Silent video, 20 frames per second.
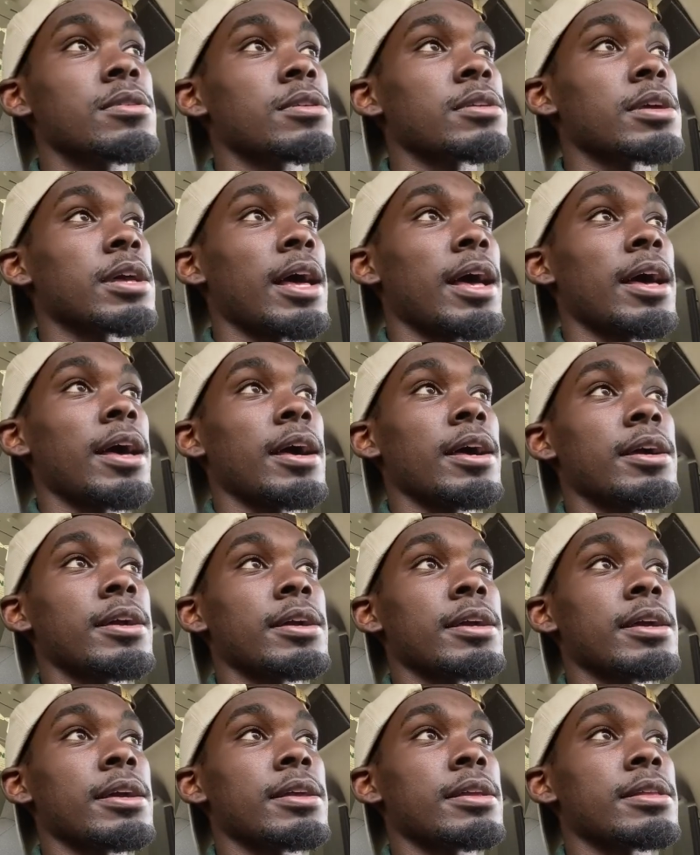
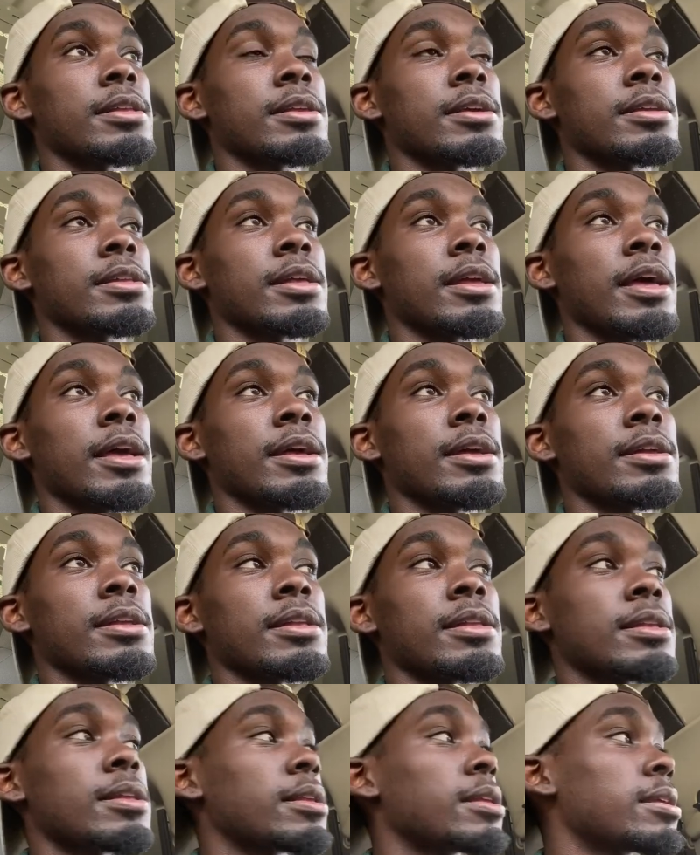Guy
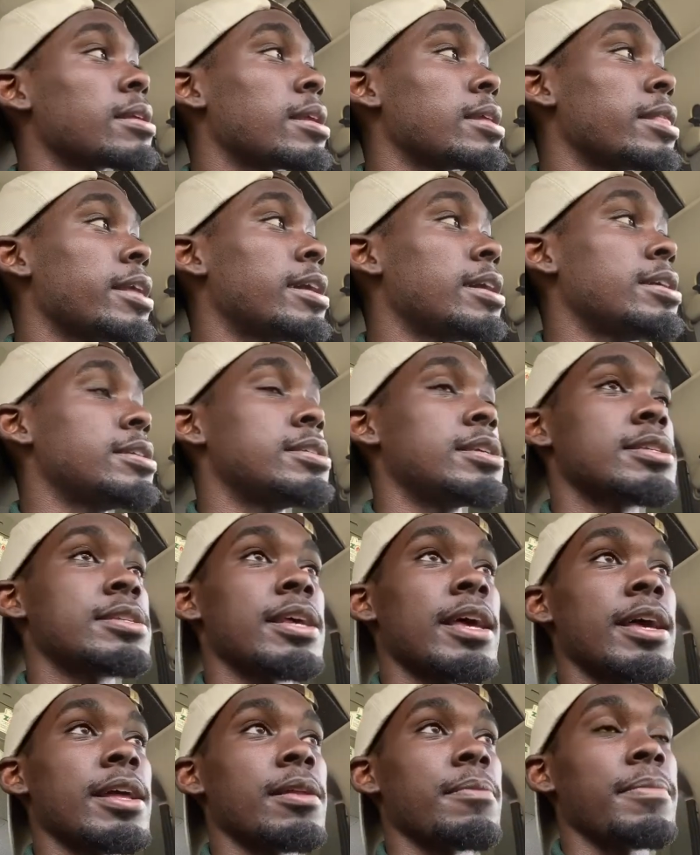the lady just
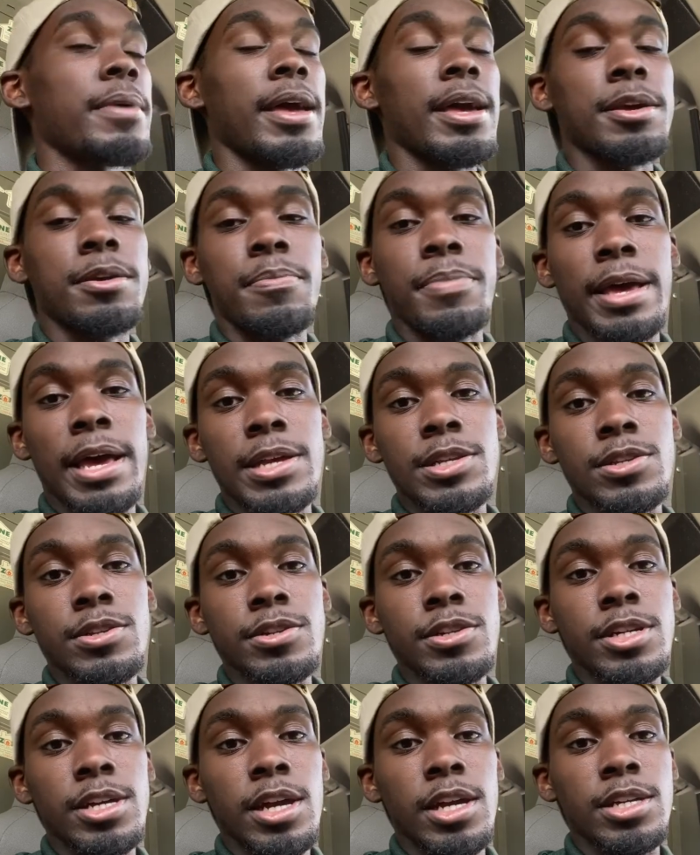had a bad
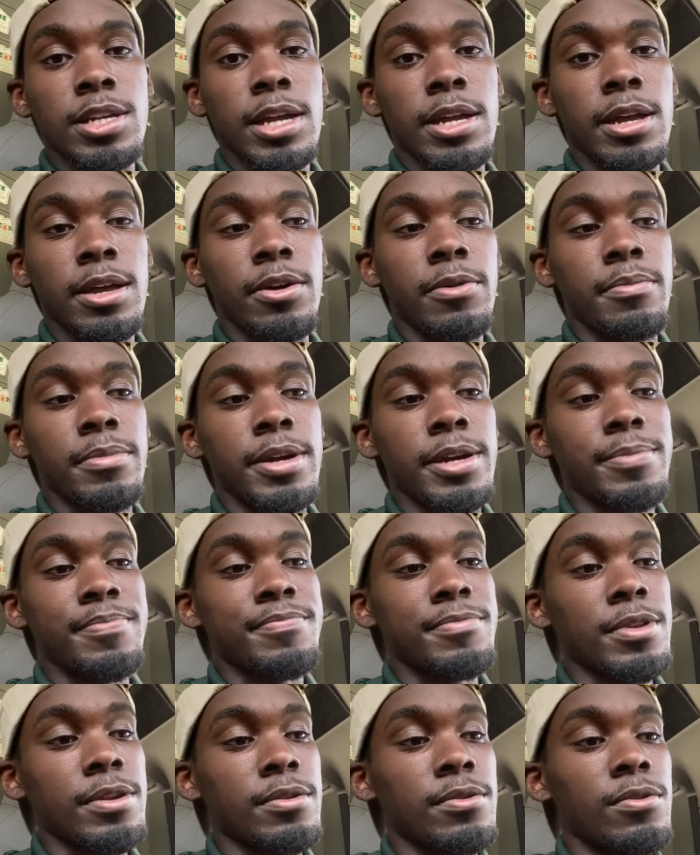capacitor, changed that out, but
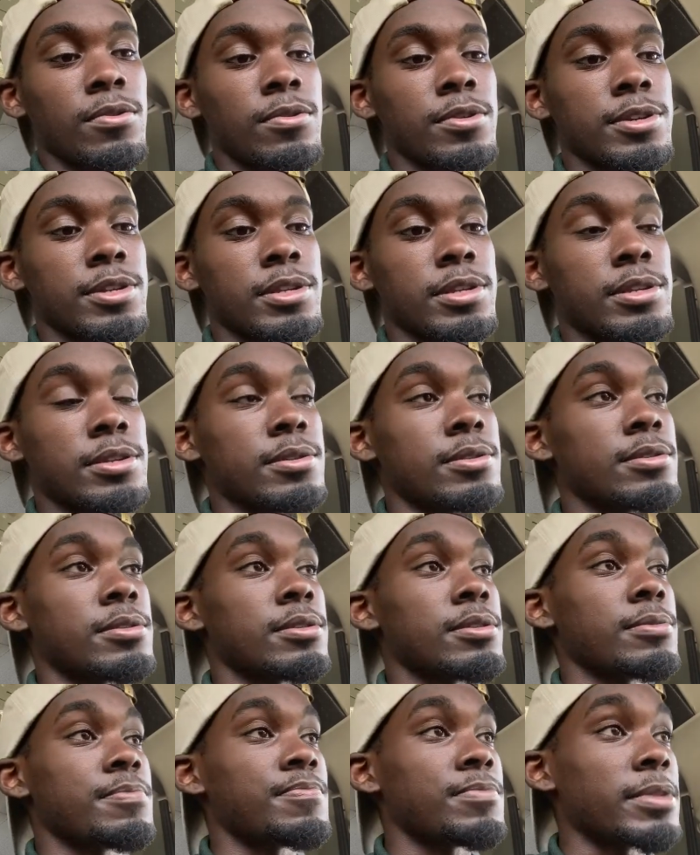of course
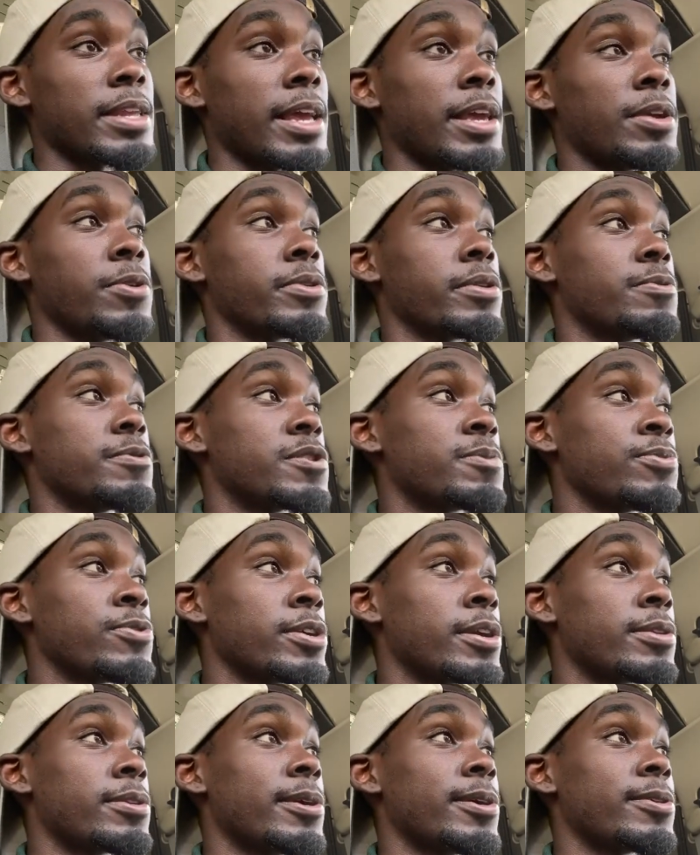that unit was
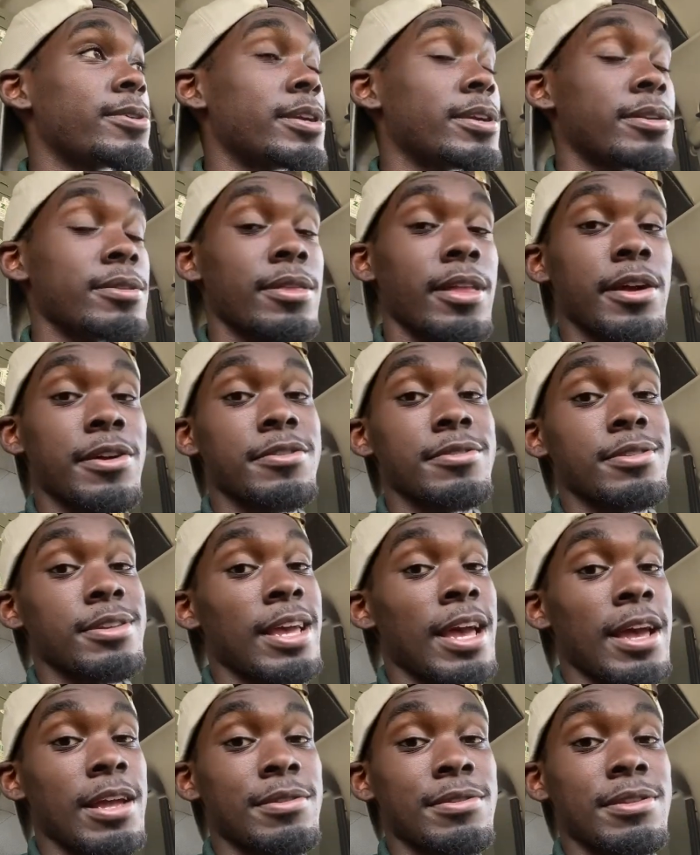pretty dirty, like it
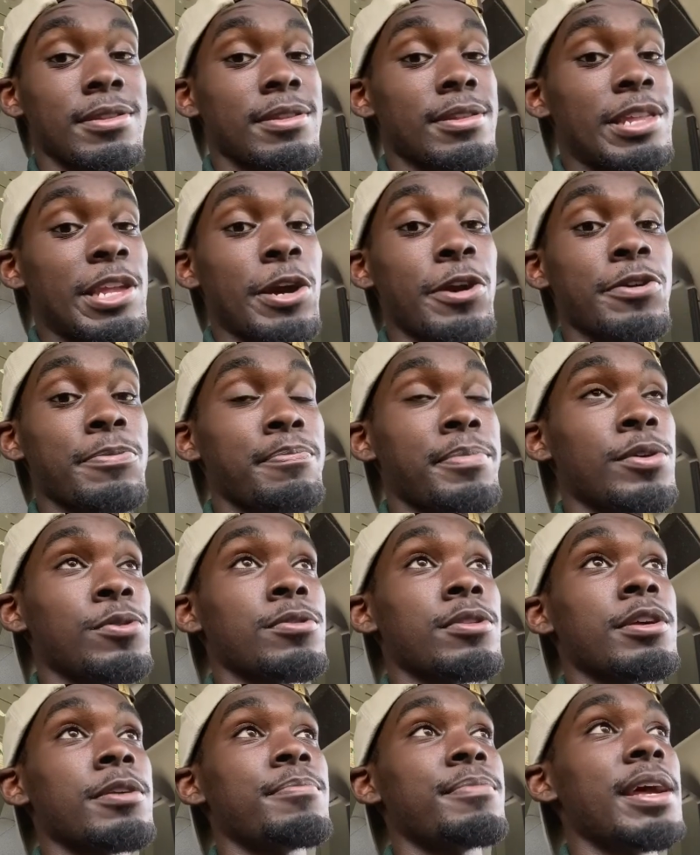had dirt built up.